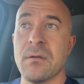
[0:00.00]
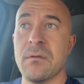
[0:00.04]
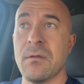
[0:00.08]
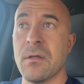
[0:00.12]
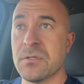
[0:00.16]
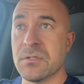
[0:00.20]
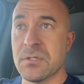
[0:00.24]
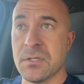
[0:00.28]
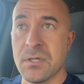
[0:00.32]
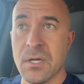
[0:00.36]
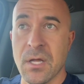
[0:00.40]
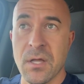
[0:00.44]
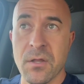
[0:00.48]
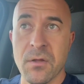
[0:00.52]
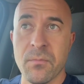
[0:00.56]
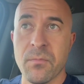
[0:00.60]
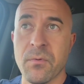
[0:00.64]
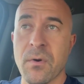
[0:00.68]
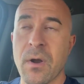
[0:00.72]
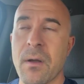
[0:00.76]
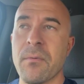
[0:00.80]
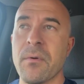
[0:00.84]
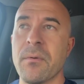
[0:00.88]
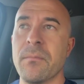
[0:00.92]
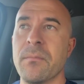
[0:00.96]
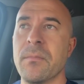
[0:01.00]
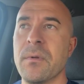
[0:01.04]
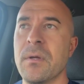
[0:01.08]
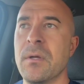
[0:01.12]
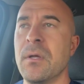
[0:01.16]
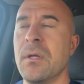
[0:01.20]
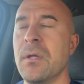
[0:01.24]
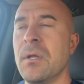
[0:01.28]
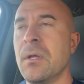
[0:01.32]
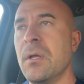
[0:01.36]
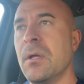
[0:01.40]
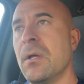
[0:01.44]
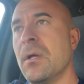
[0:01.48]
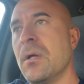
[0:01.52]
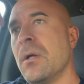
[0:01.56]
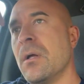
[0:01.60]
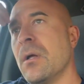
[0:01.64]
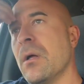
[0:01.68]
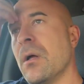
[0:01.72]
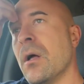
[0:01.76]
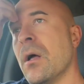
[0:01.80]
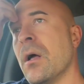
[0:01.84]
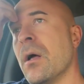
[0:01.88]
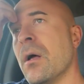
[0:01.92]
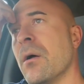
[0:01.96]
There's another problem,
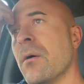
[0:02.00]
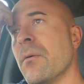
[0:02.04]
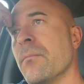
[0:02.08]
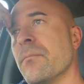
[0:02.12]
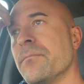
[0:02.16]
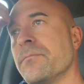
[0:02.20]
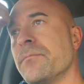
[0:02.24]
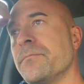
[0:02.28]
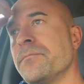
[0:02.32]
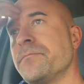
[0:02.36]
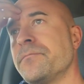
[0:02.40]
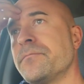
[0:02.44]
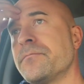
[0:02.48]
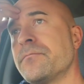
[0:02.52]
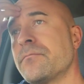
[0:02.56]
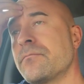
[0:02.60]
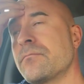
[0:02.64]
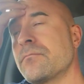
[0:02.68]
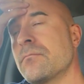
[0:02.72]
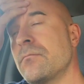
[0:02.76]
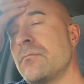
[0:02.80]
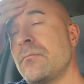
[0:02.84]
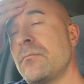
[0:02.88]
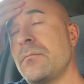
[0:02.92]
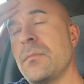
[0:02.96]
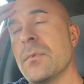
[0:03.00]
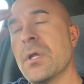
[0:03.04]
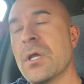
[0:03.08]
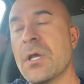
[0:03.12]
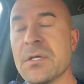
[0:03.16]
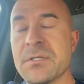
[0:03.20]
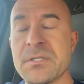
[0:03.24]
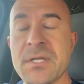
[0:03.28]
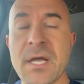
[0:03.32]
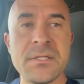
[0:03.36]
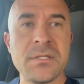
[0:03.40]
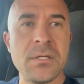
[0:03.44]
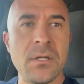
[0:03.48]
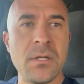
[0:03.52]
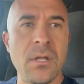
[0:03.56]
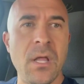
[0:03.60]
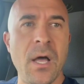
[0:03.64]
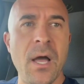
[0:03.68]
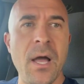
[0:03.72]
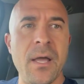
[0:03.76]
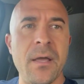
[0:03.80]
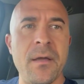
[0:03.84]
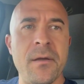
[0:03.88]
because that's a lie.